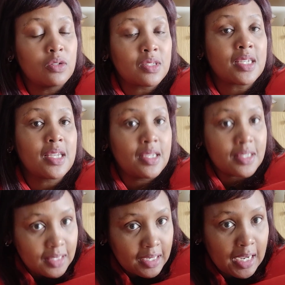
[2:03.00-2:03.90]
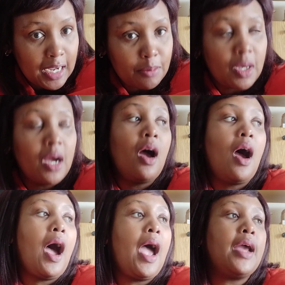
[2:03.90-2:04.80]
using his surname,
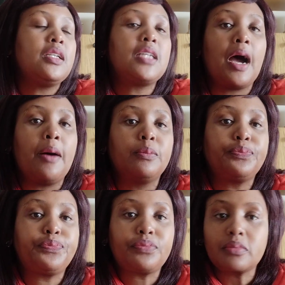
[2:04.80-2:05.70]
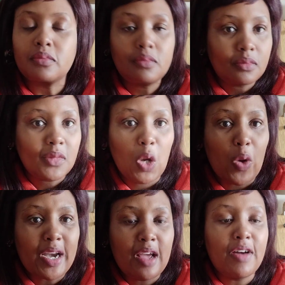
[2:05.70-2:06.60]
and
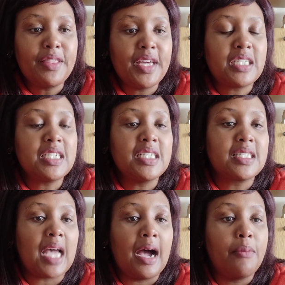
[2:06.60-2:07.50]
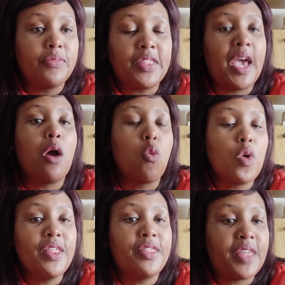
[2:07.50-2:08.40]
whatever that is there
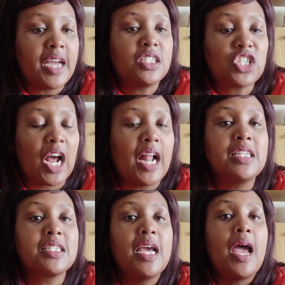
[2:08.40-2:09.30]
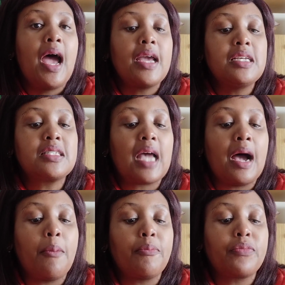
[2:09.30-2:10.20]
with that child is
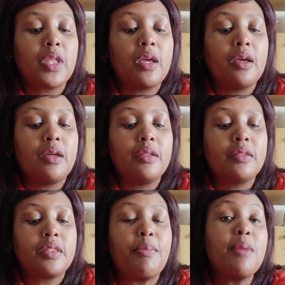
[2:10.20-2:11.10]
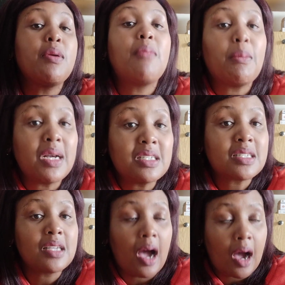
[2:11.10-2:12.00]
the baby mama's